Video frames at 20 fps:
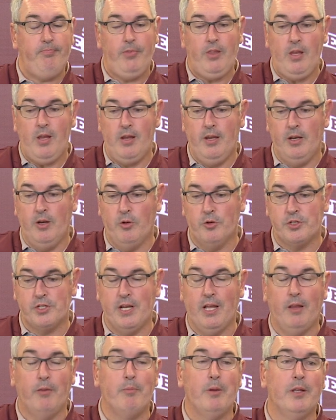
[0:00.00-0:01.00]
you know was an
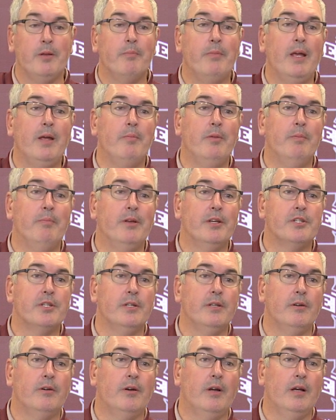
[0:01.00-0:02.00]
element that may have been missing
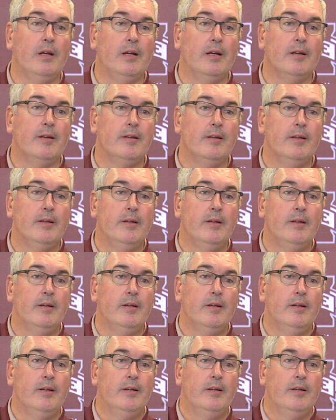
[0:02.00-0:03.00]
uh,
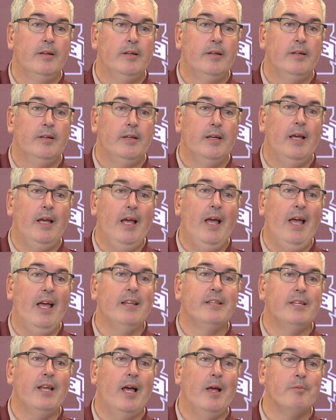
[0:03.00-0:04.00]

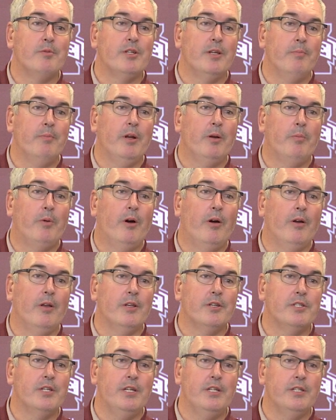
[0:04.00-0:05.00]
at times in the middle part of the
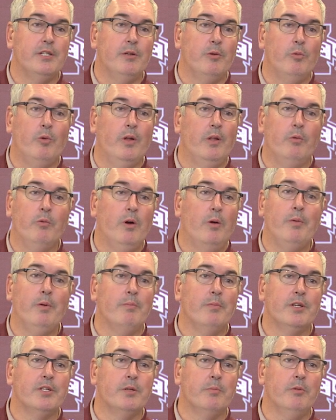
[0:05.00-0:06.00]
season, and one that won't be
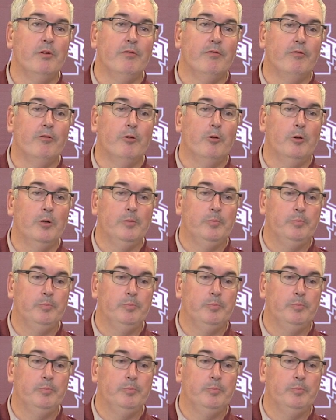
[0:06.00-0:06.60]
missing moving forward.